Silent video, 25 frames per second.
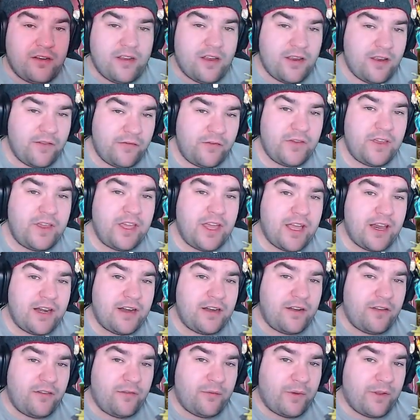if you
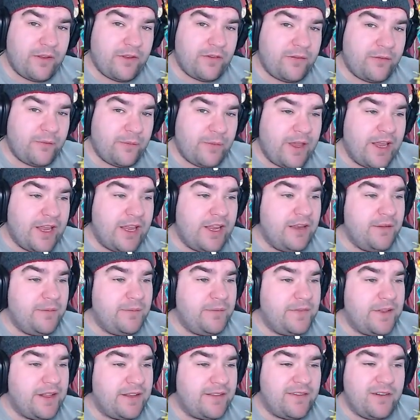counted as well as me,
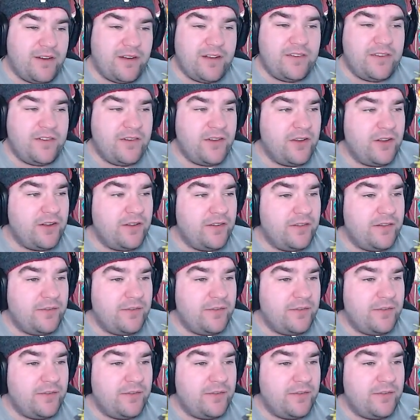that's 9 turns.